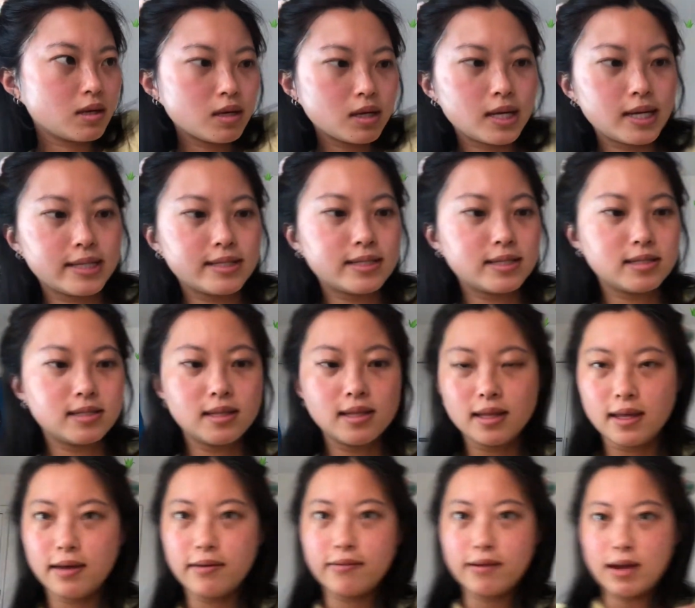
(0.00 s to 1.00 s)
It doesn't
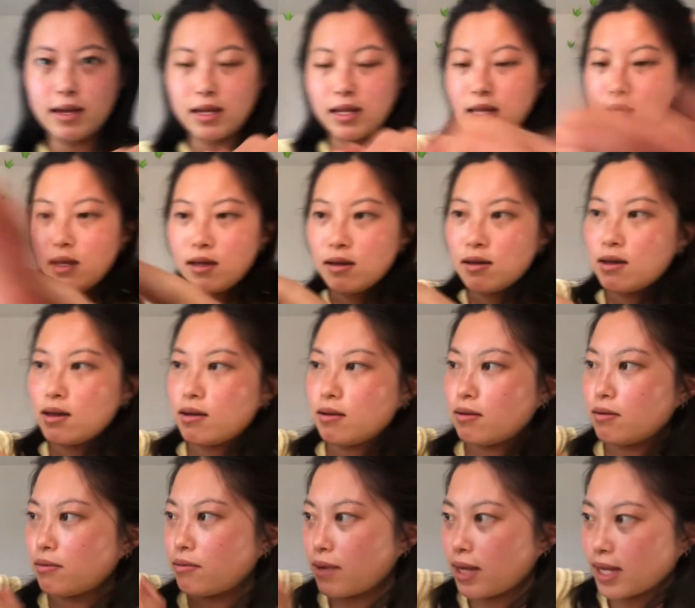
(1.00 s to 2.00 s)
leave any
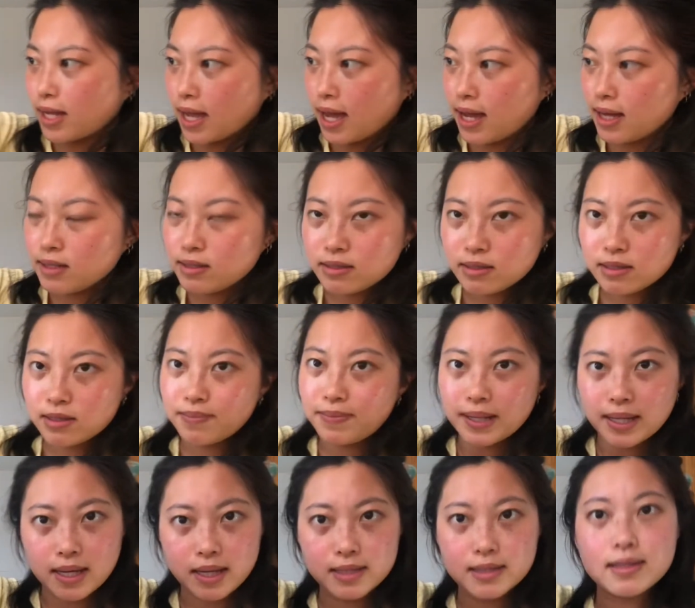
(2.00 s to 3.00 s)
white cast
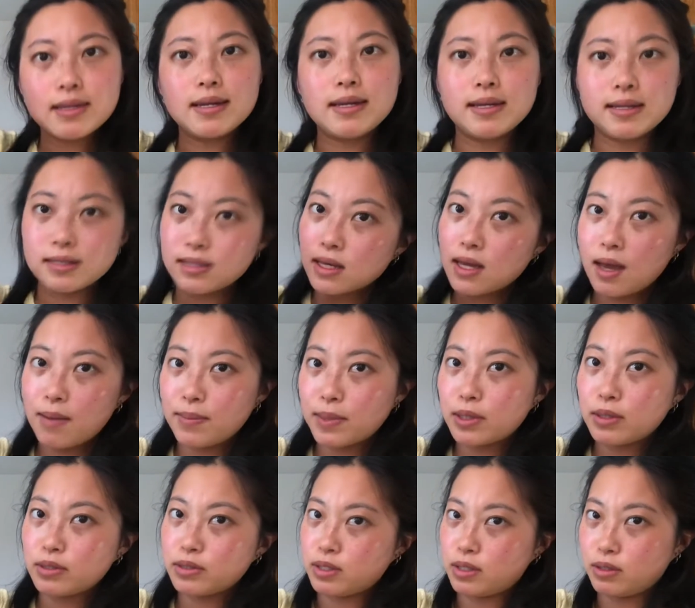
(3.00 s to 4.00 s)
because it is a
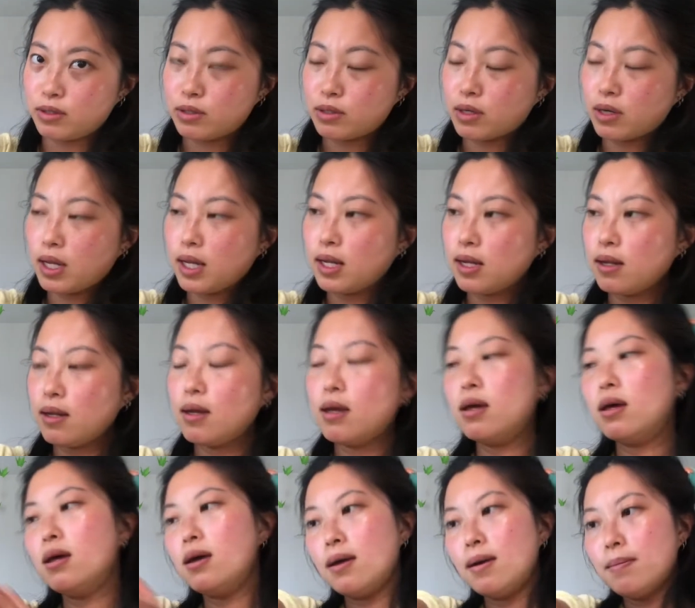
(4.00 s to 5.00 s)
chemical sunscreen,
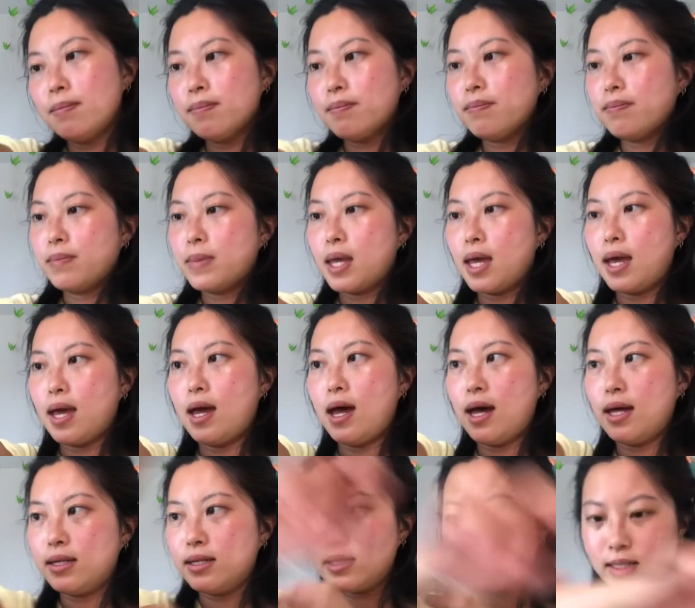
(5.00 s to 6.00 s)

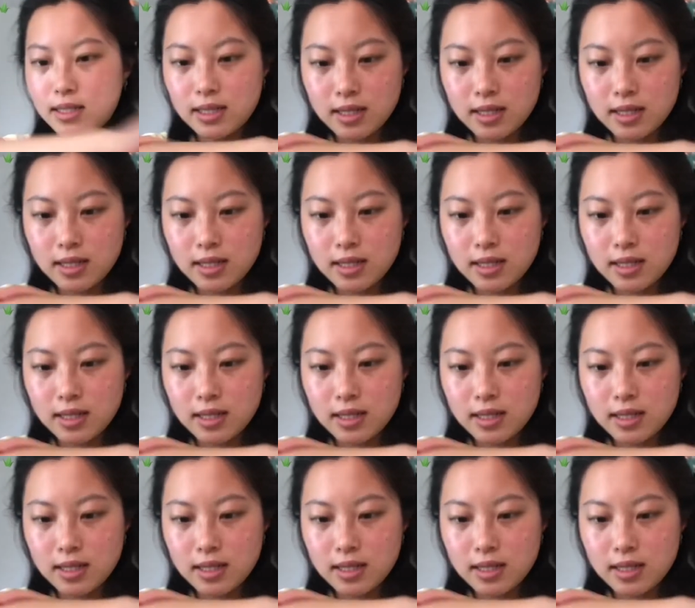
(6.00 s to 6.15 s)
and